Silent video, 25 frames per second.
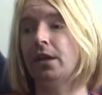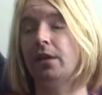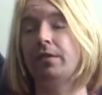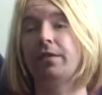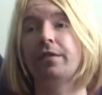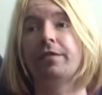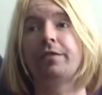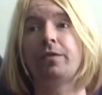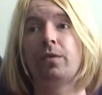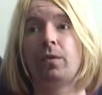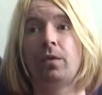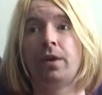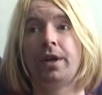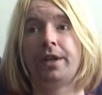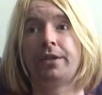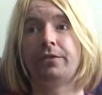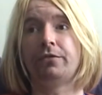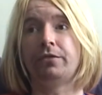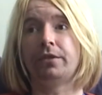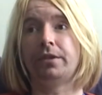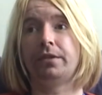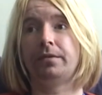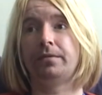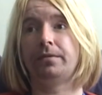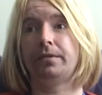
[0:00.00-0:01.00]
over
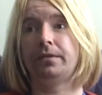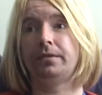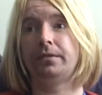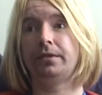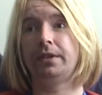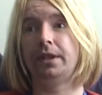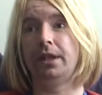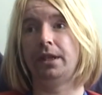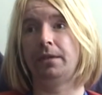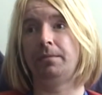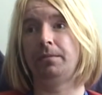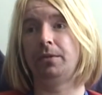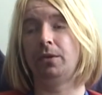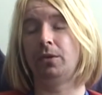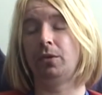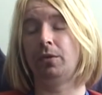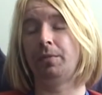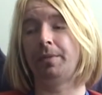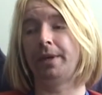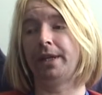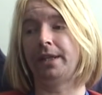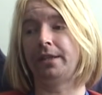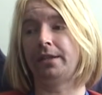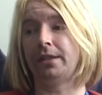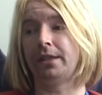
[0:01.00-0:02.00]
400 oil
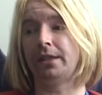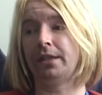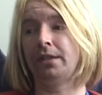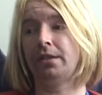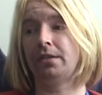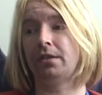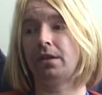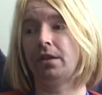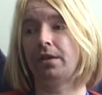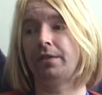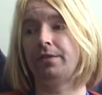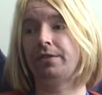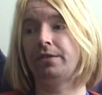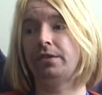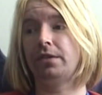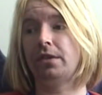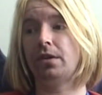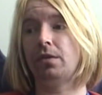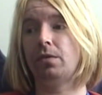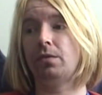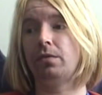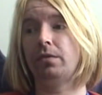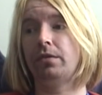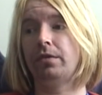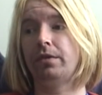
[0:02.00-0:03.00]
paintings. I've
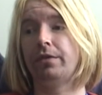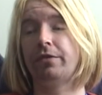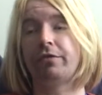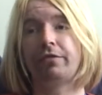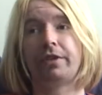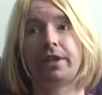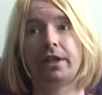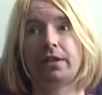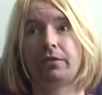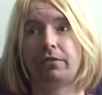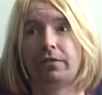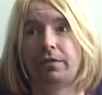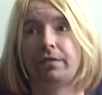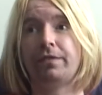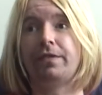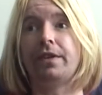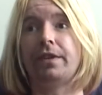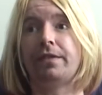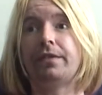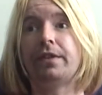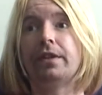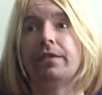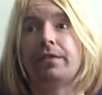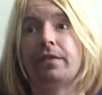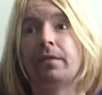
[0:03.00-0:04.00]
sold
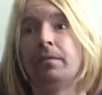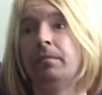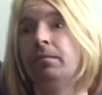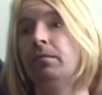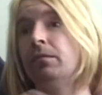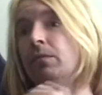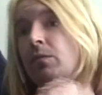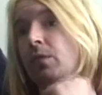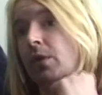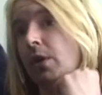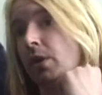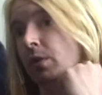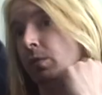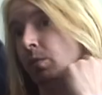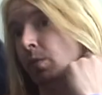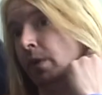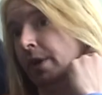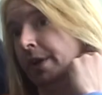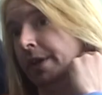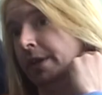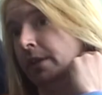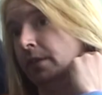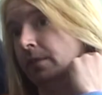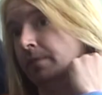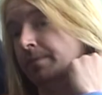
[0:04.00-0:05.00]
350 of them
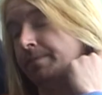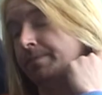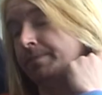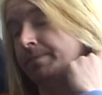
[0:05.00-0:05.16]
worldwide.